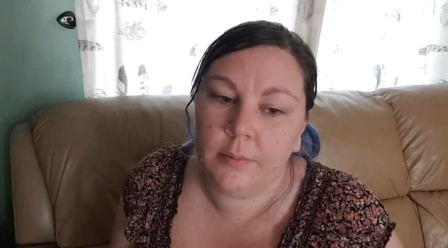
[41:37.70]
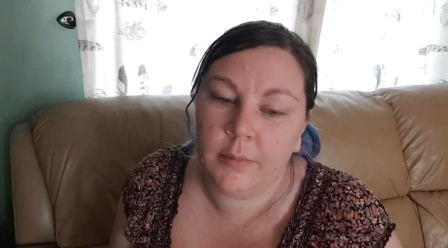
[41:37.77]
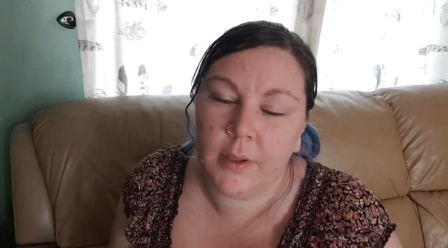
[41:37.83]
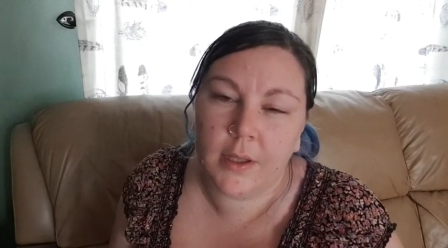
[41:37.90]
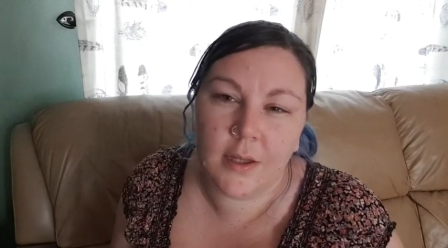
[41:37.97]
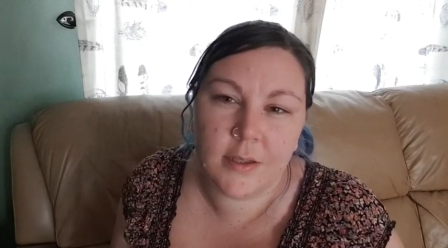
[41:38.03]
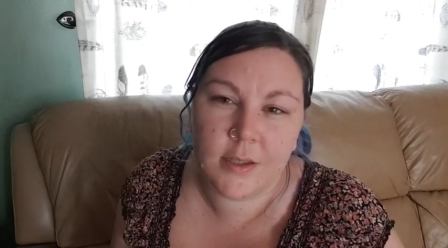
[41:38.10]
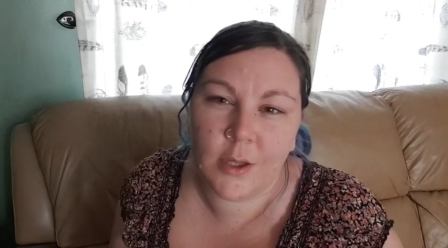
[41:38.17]

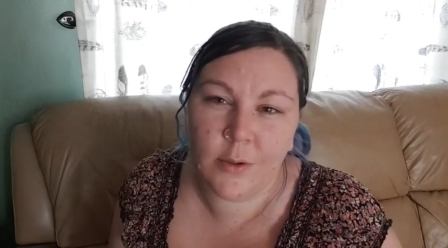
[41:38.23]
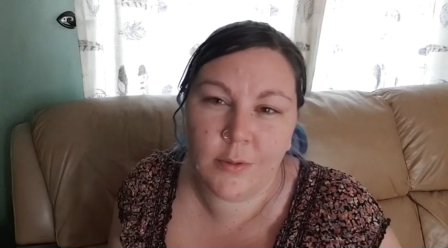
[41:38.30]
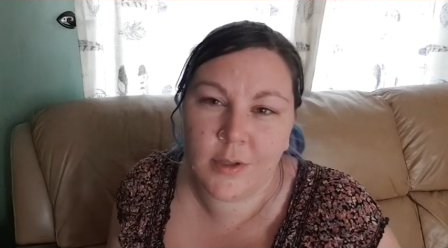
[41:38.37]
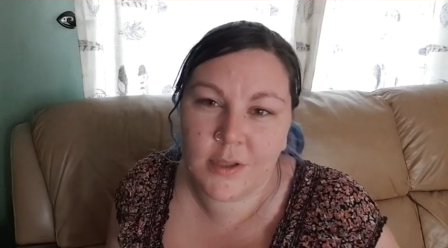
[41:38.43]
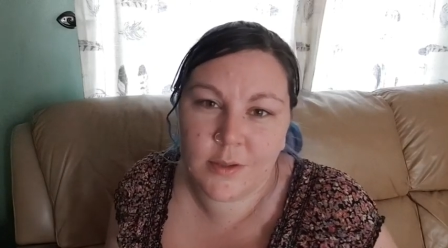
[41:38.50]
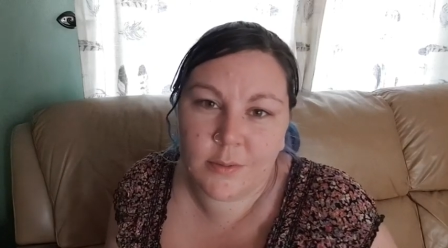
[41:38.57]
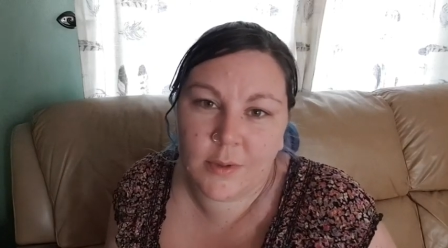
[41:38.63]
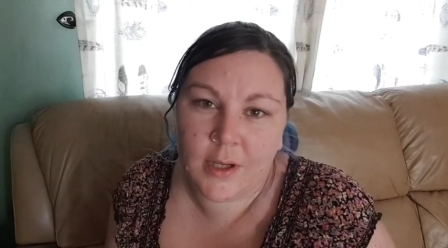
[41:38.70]
Because who
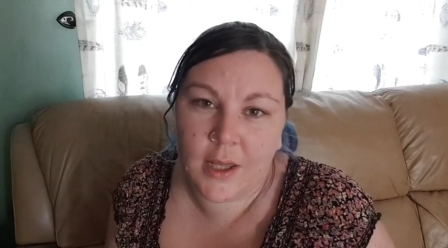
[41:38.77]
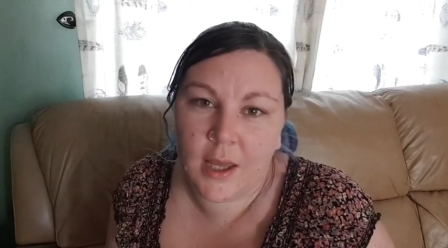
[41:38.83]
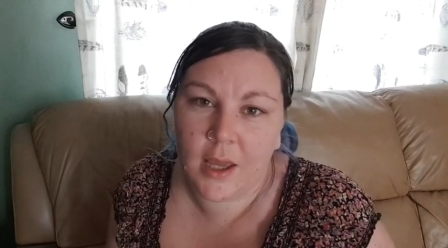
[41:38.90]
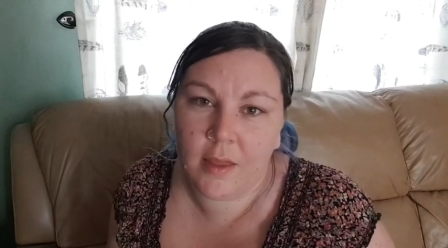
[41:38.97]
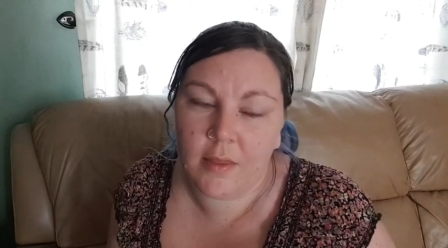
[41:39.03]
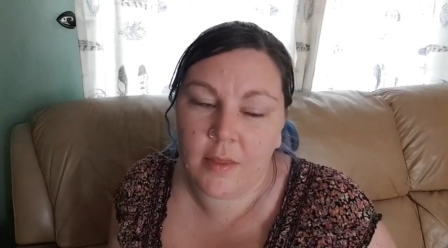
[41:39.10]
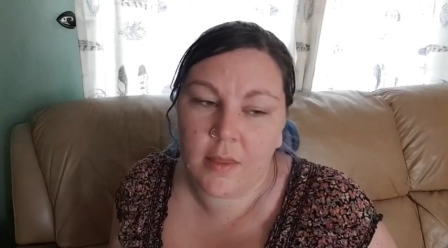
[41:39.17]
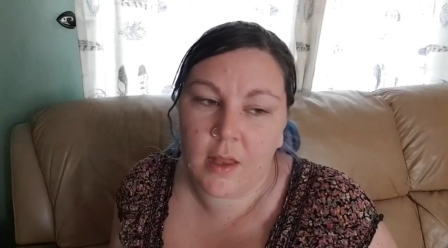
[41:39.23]
doesn't want to
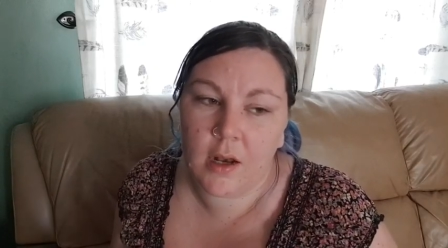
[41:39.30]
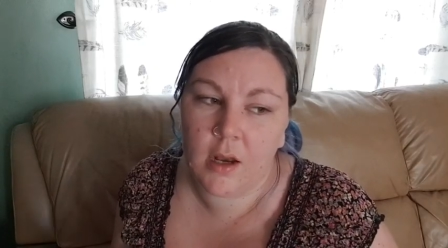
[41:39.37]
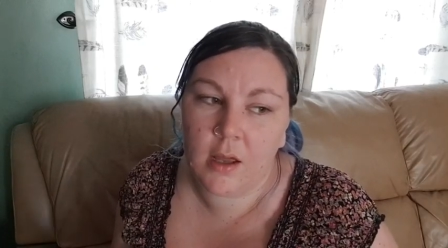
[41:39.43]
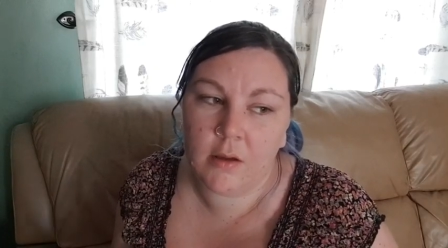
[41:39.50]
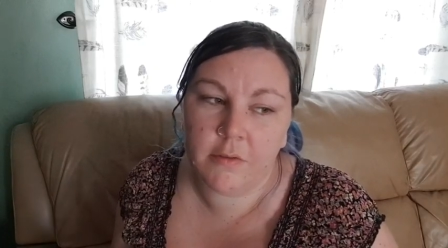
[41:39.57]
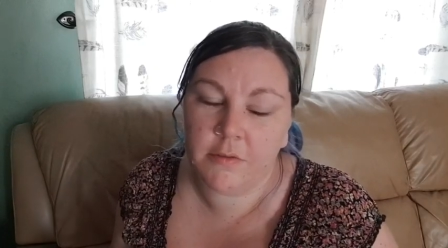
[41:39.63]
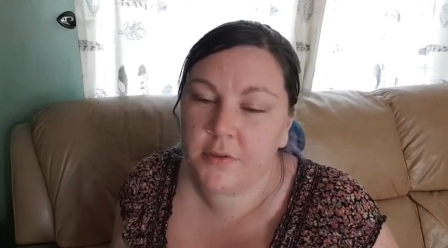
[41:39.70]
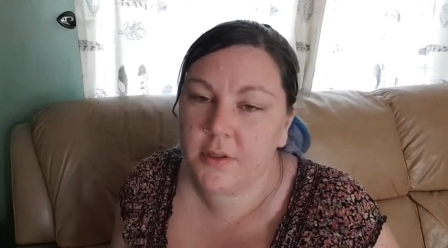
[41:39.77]
hear that they're
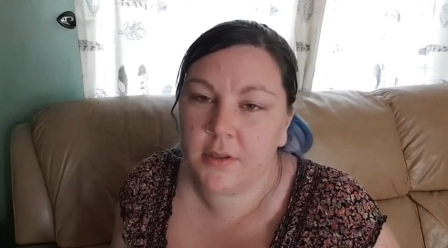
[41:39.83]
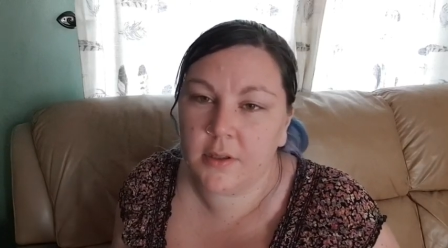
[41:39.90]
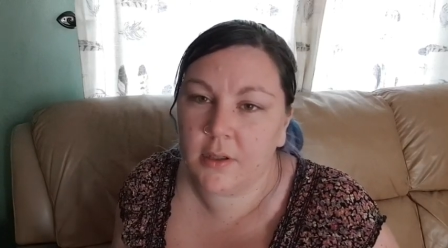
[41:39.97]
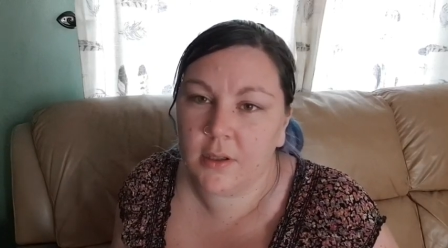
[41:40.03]
loved?